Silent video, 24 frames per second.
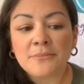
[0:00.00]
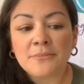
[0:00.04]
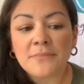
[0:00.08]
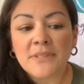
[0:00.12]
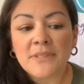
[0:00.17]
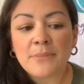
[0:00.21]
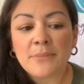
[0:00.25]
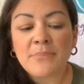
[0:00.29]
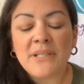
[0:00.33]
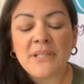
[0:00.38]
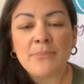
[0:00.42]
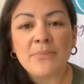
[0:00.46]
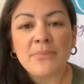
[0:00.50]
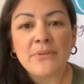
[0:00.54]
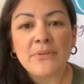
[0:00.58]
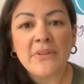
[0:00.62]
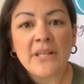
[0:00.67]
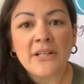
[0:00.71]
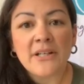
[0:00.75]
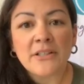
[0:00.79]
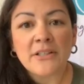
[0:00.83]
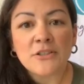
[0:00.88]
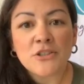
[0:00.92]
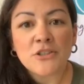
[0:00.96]
the people that
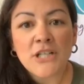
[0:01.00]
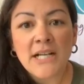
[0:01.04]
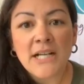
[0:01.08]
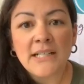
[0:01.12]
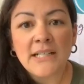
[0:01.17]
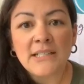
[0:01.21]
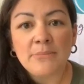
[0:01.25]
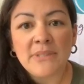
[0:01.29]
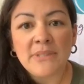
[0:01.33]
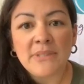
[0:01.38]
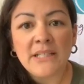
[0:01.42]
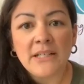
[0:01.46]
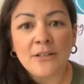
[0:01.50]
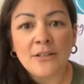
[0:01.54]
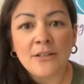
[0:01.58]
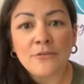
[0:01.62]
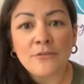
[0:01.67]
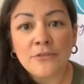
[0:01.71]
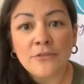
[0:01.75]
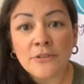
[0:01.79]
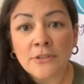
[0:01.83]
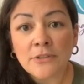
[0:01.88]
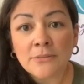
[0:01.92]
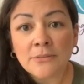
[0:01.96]
are trying to be
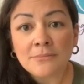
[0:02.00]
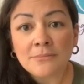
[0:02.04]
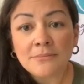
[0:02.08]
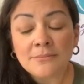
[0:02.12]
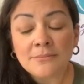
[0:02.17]
helpful,